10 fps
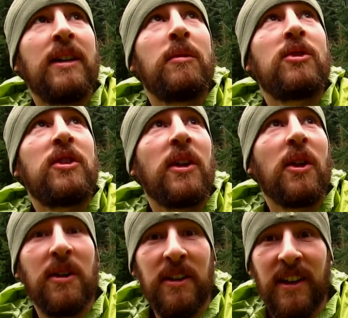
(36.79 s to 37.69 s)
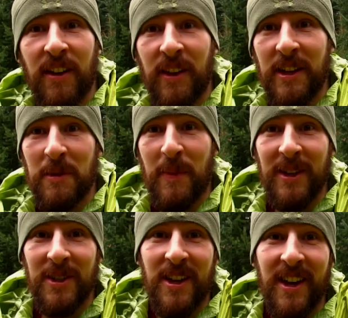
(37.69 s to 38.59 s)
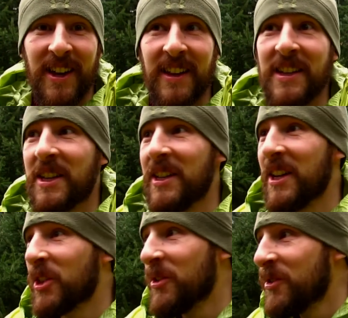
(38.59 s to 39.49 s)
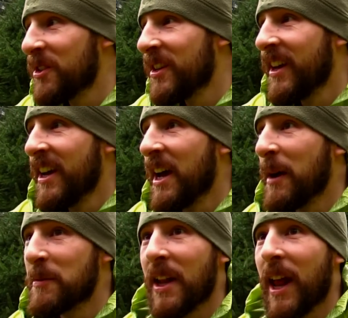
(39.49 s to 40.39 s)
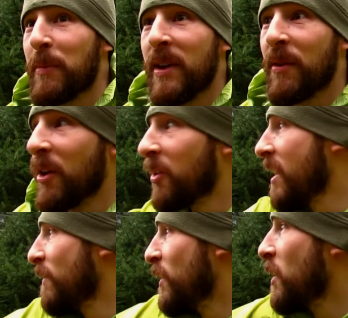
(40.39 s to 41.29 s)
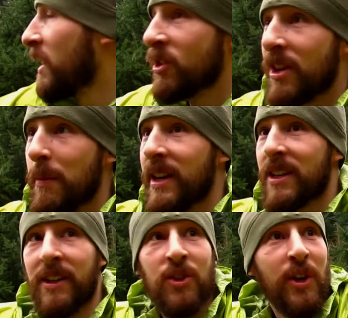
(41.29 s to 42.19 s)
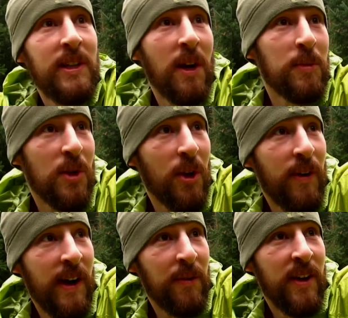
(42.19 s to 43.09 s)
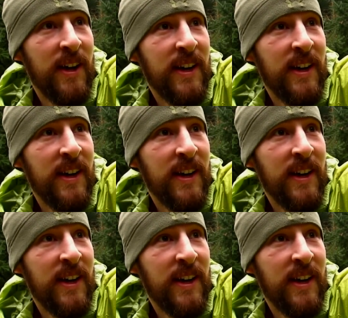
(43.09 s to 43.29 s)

But still, I think it's best in these conditions. I'm still happy. I've got a great view. I can see basically treetops all around.